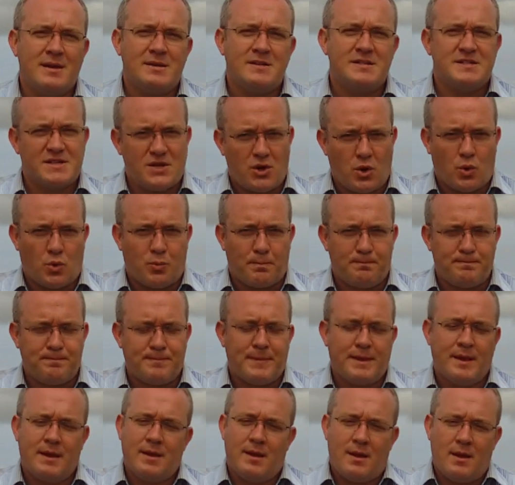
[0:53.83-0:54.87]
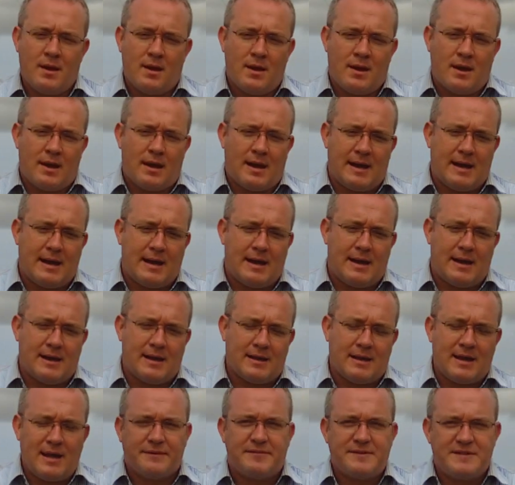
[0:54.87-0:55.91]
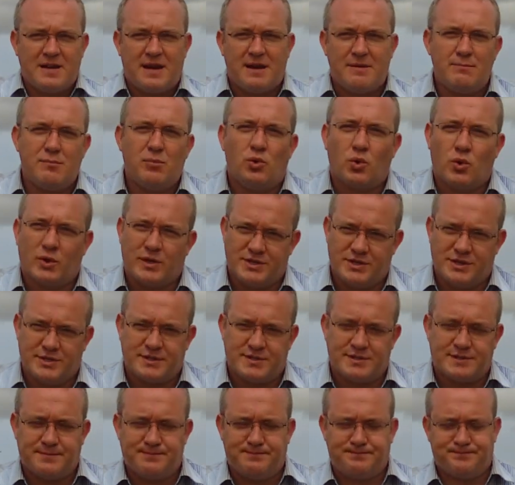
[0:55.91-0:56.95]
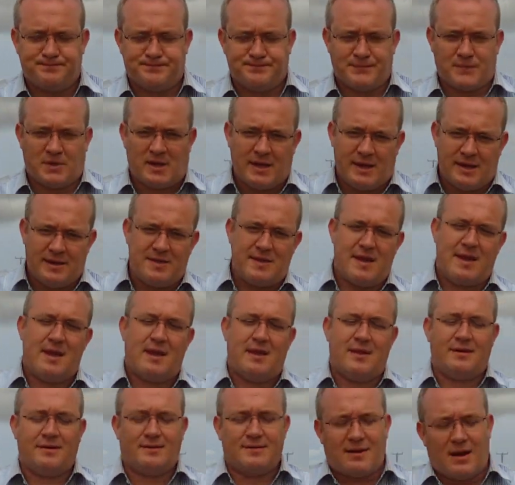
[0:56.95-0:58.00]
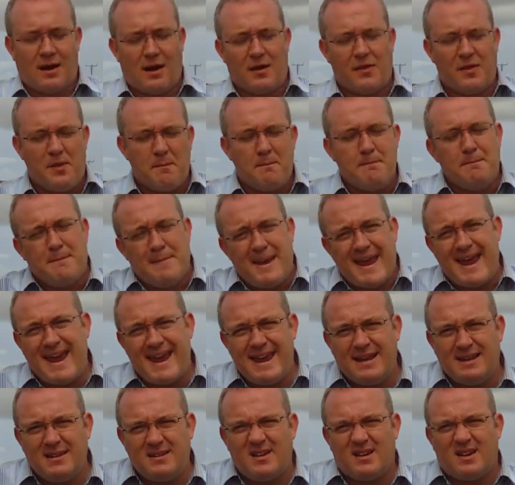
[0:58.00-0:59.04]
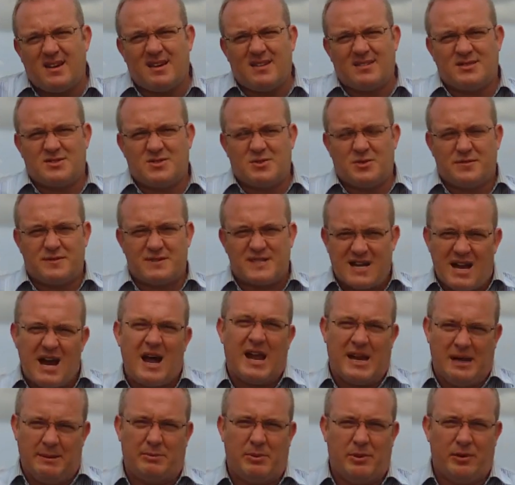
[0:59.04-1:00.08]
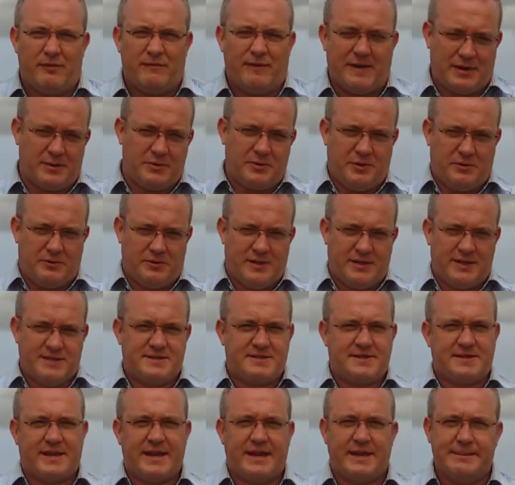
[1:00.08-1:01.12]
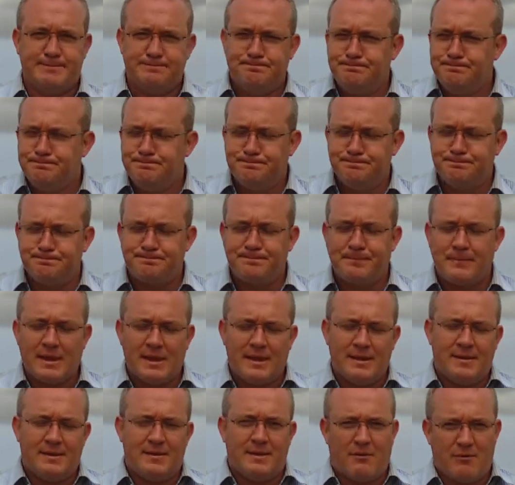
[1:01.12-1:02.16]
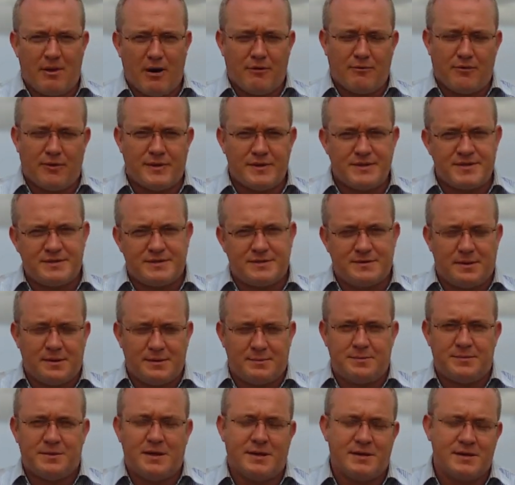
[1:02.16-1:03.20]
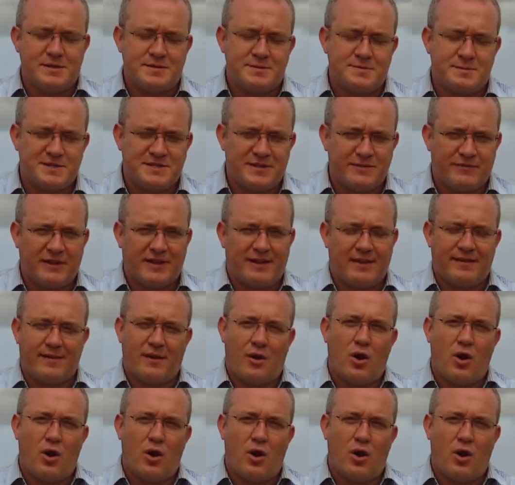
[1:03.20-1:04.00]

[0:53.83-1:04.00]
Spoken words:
So, lifetime mortgages, okay, they are the main sort of type of equity release scheme. There are others, specifically the